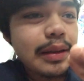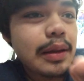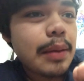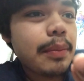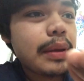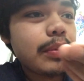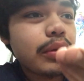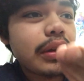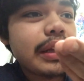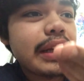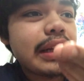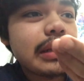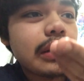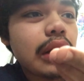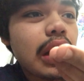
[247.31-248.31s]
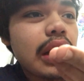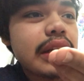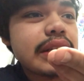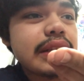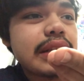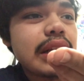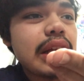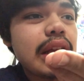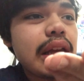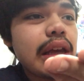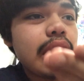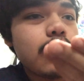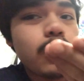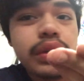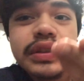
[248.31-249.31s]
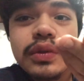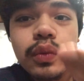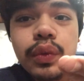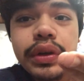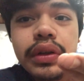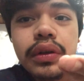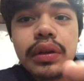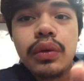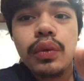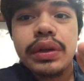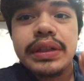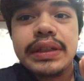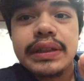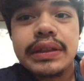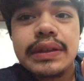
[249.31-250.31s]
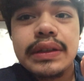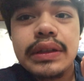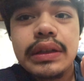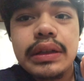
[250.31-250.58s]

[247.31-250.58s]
People are getting lost in what's real and what isn't.